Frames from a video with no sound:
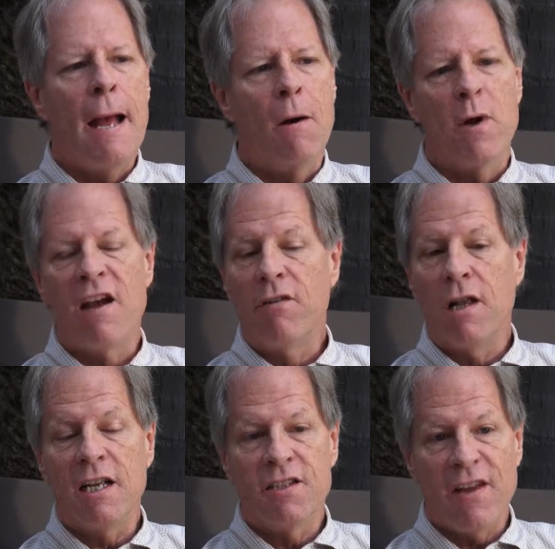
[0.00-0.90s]
we have
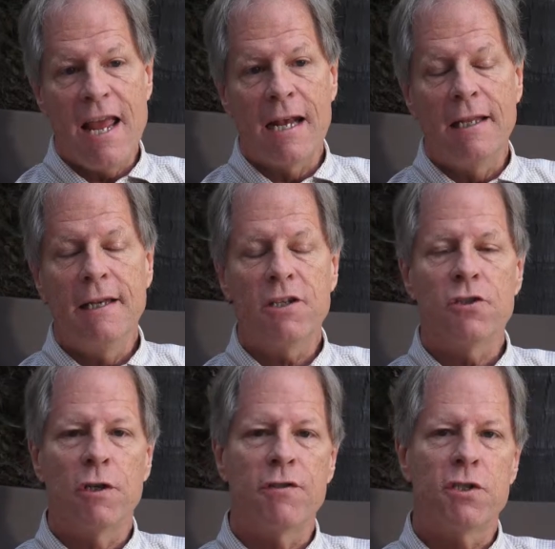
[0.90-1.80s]
lots of analytics
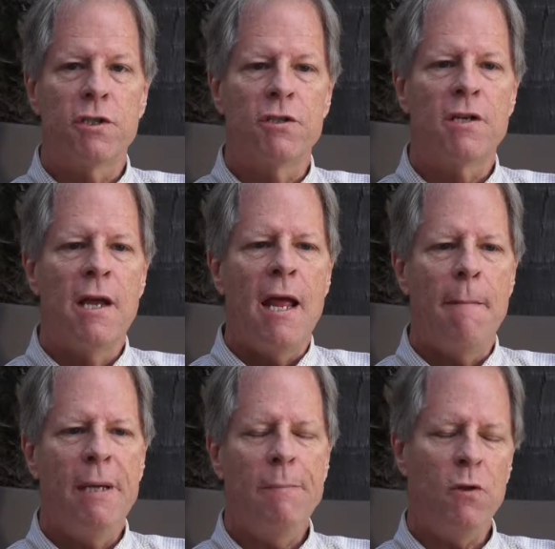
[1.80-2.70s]
services,
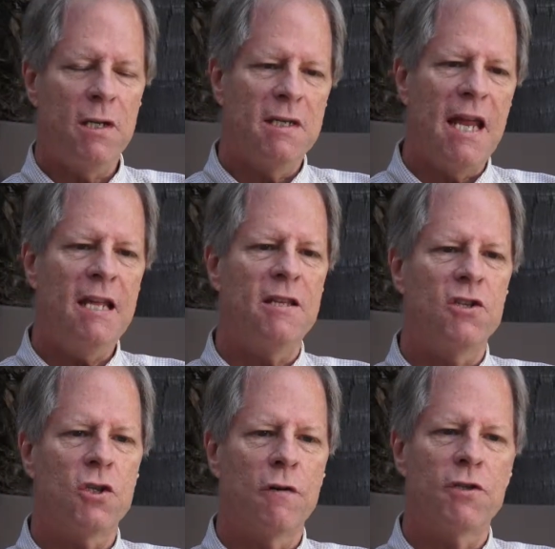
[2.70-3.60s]
and people can take
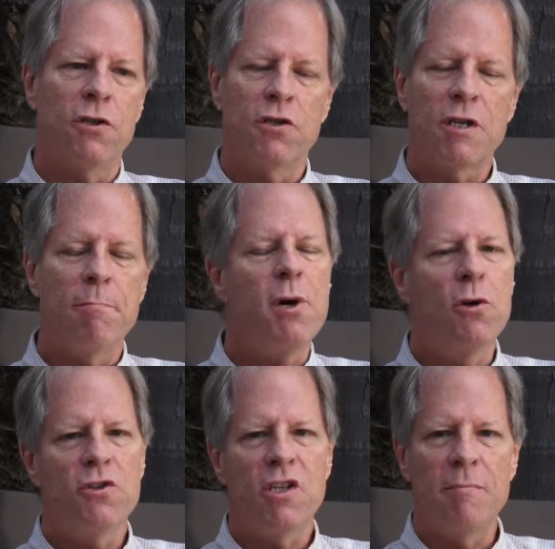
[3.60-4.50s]
these services,
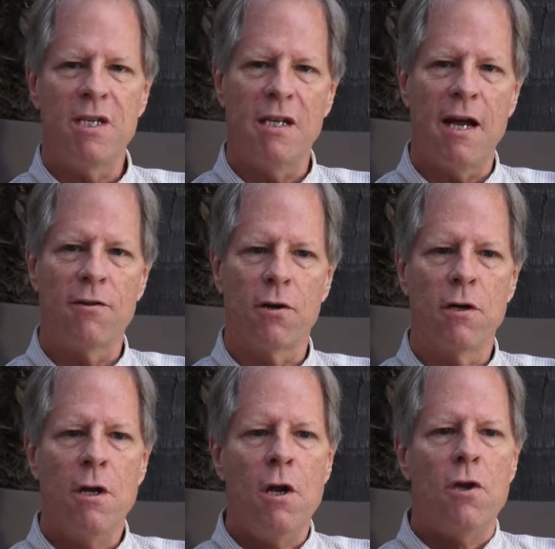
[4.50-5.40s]
compose them together
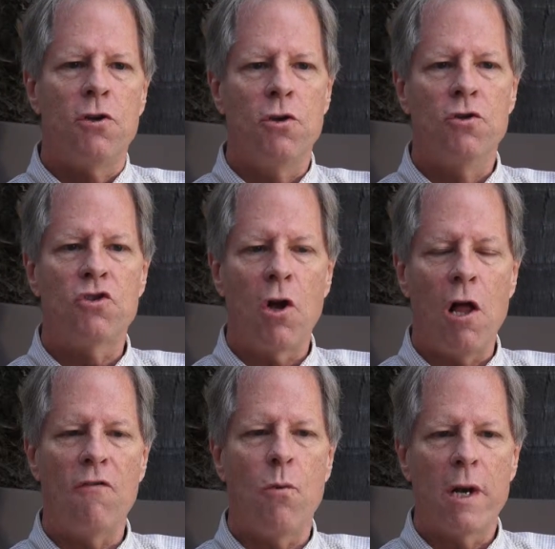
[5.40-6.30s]
to
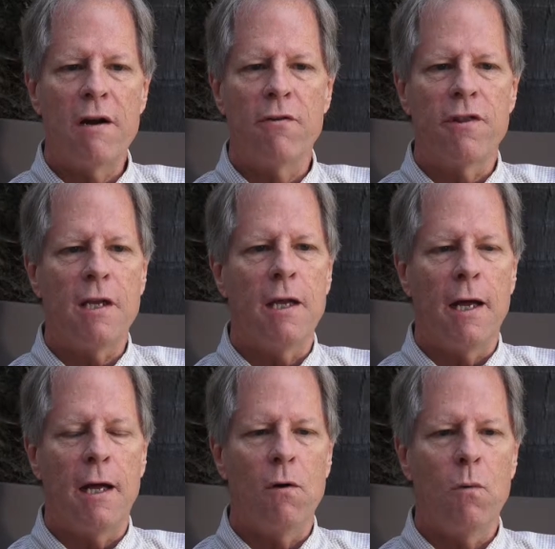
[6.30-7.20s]
solve whatever
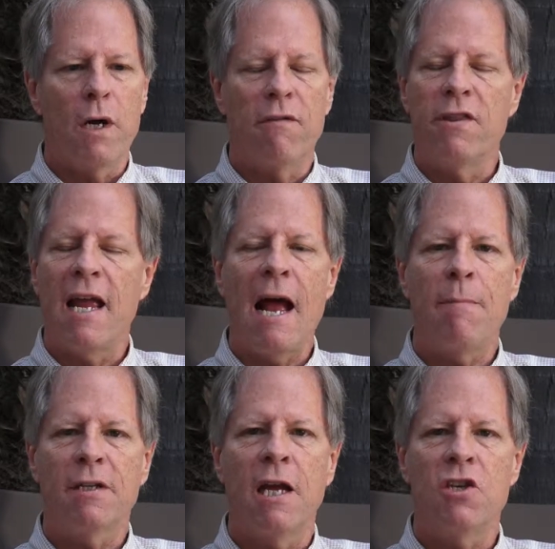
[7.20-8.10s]
the
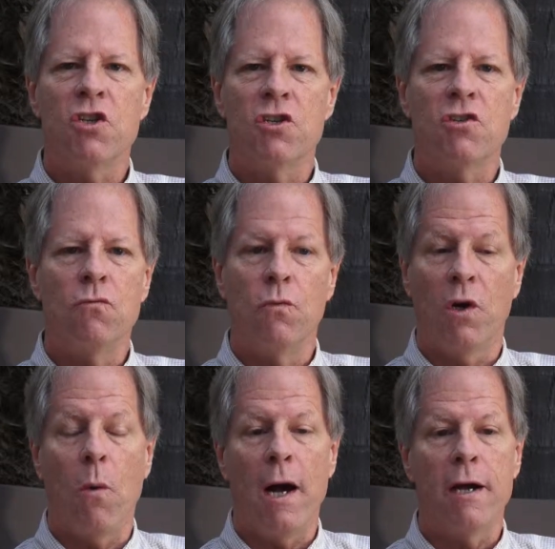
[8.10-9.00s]
applications
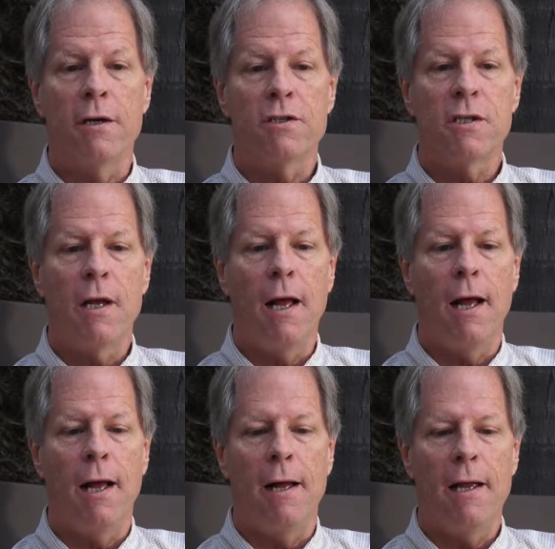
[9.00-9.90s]
requires.
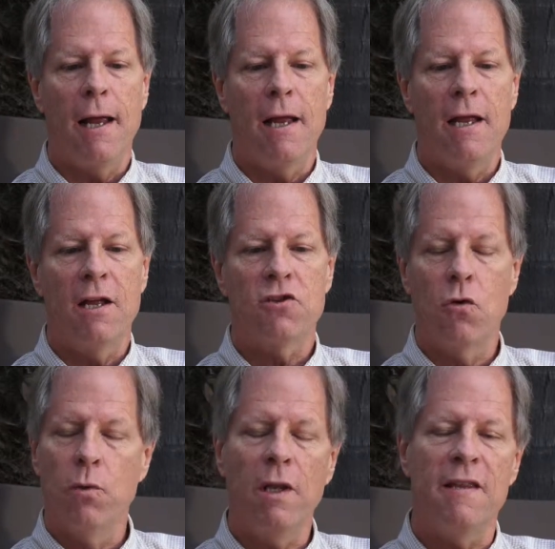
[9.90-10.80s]
And so
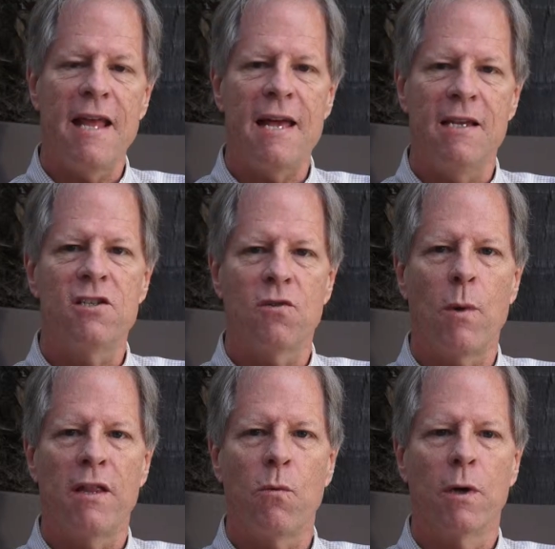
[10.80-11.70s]
really that is the
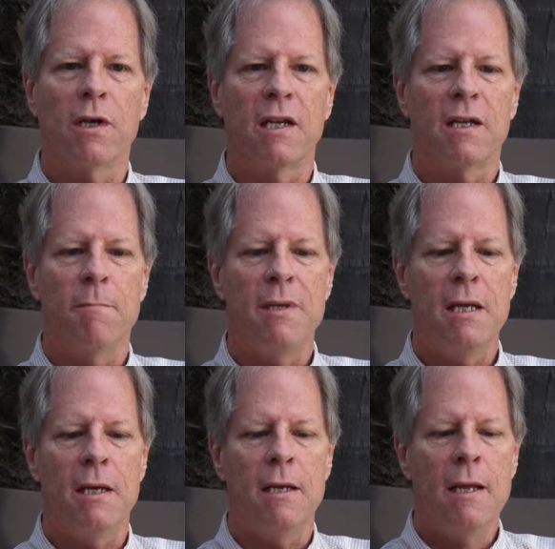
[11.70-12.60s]
way that we're going to
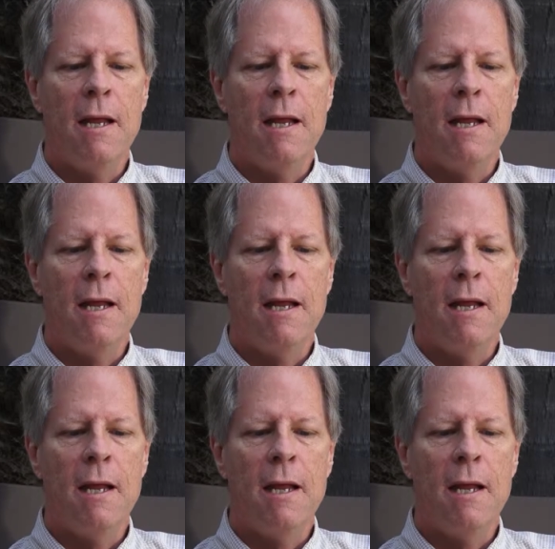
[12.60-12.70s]
compete.